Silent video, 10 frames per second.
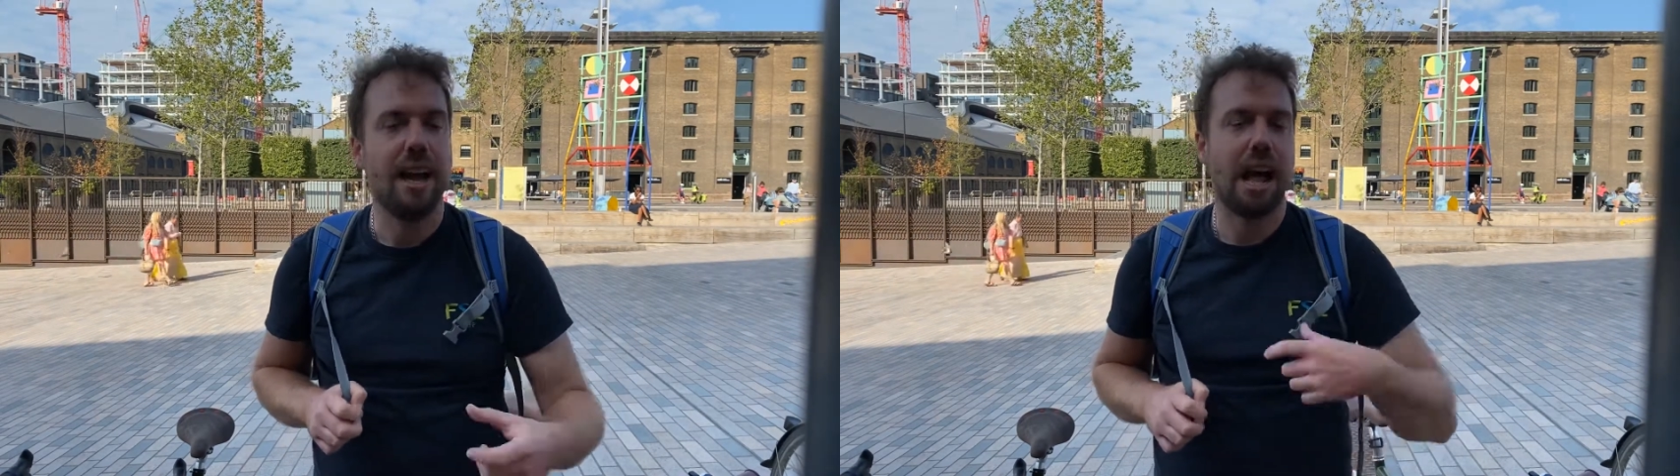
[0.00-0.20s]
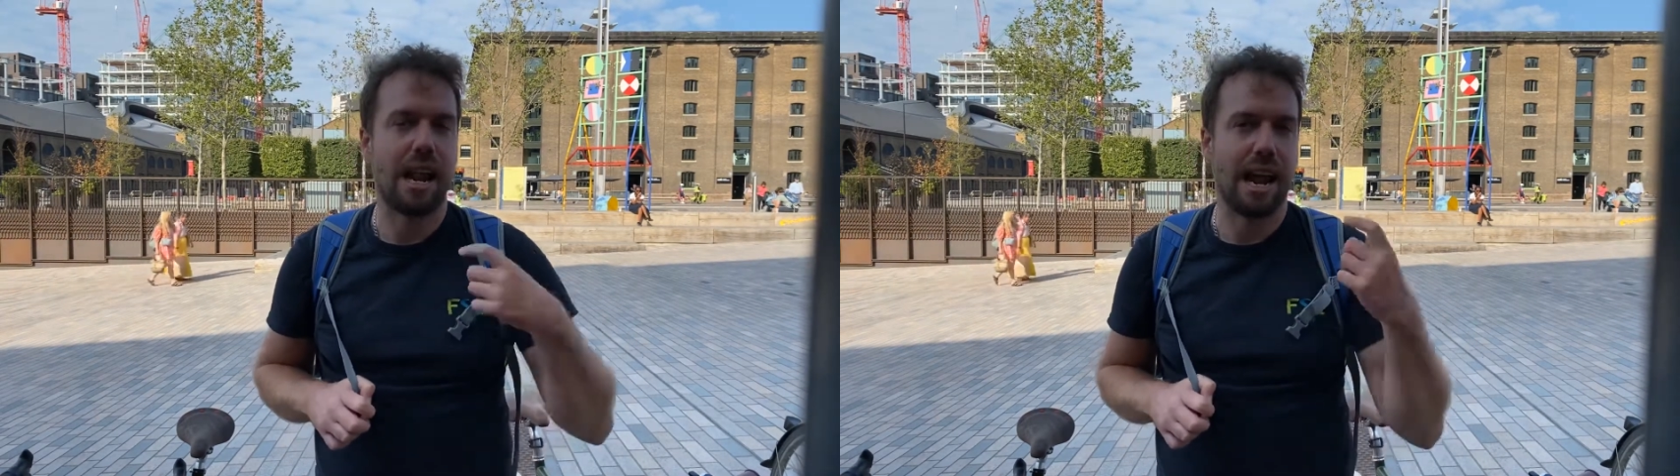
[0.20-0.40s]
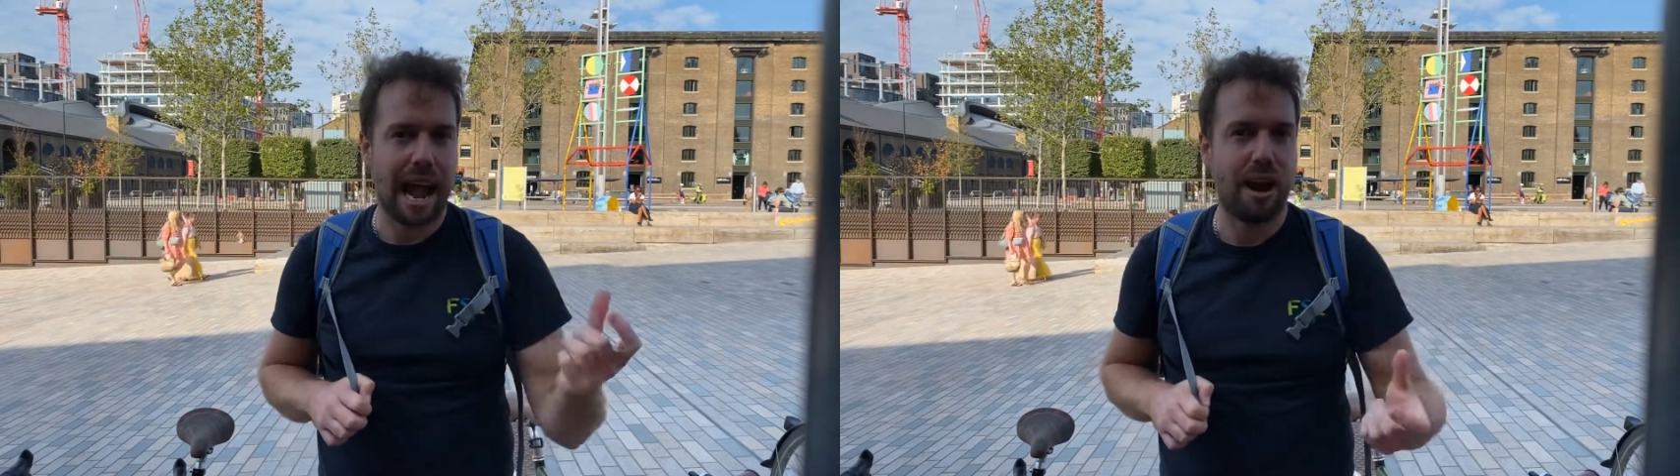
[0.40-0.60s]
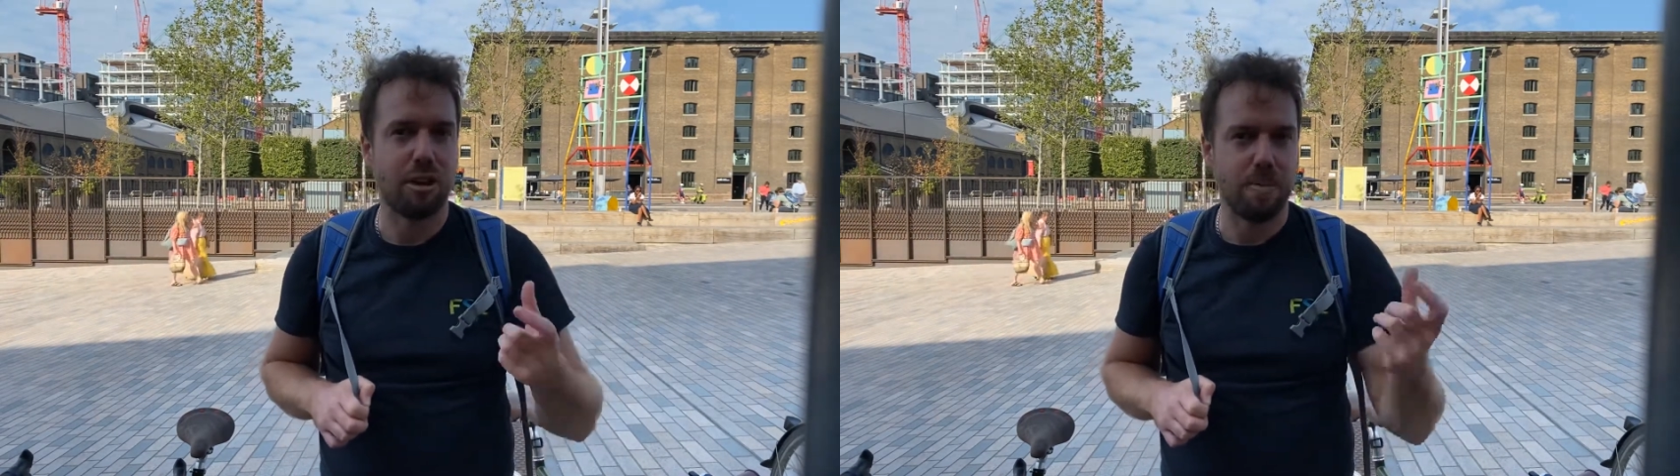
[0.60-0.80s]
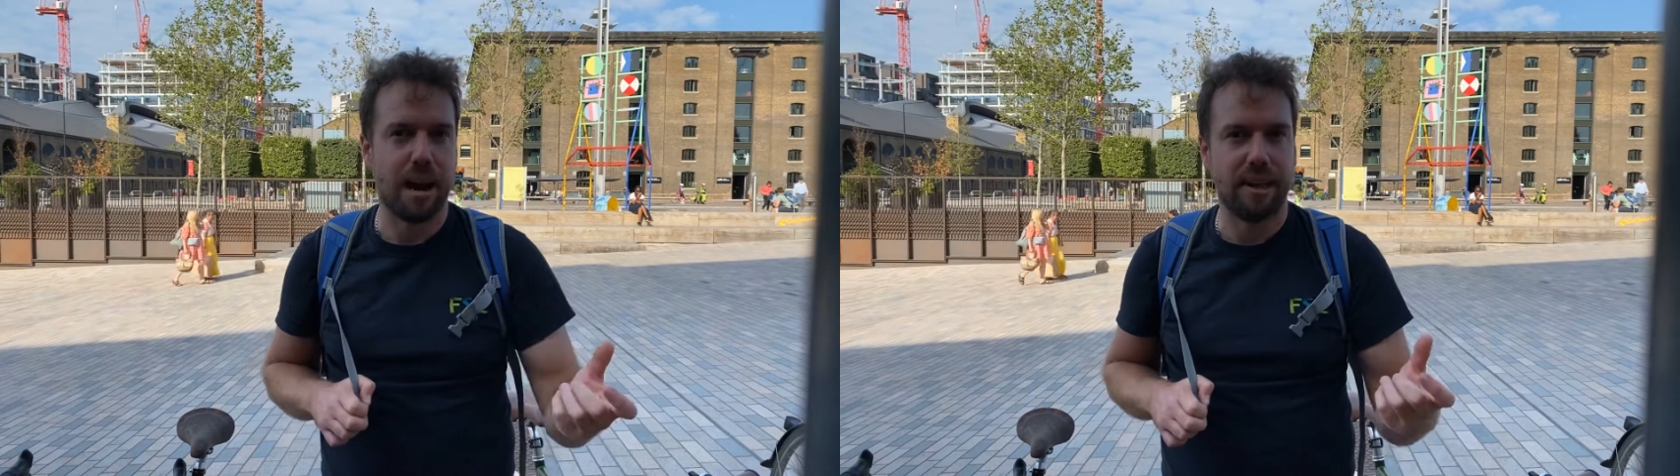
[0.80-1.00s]
and how you
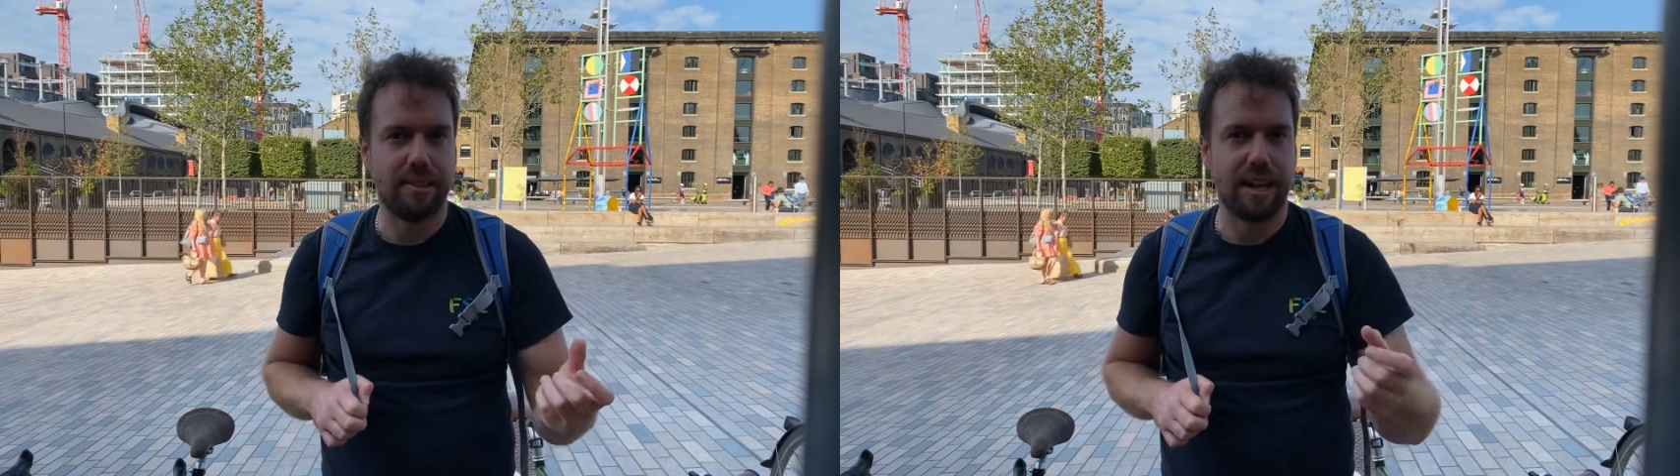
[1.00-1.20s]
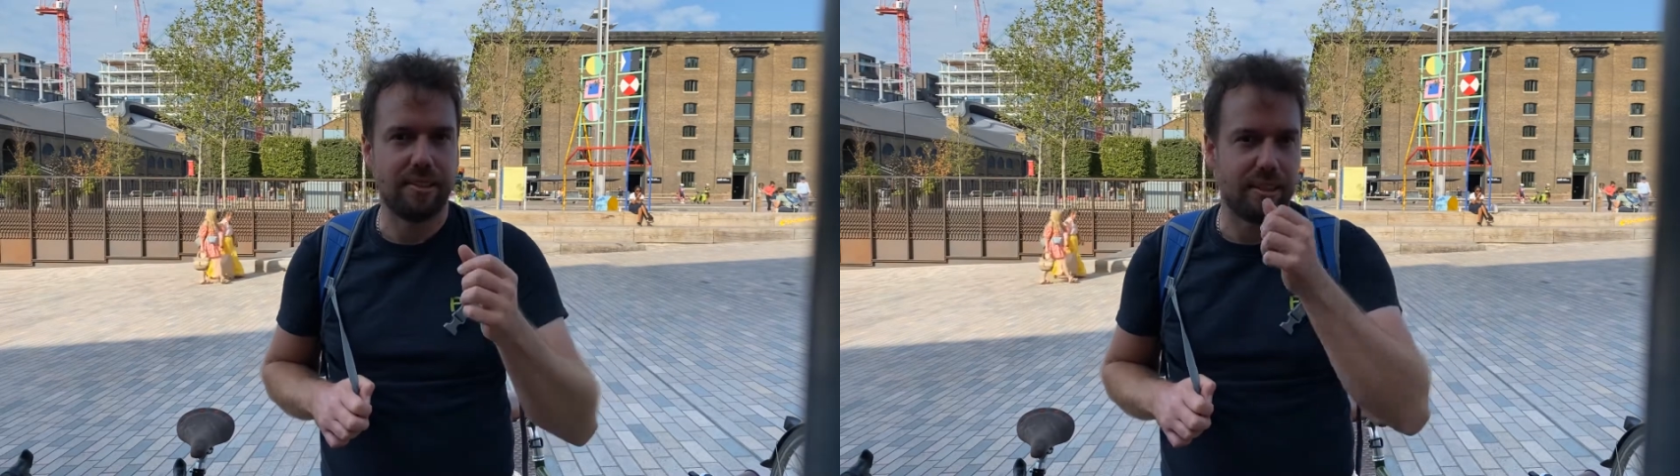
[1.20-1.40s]
might assess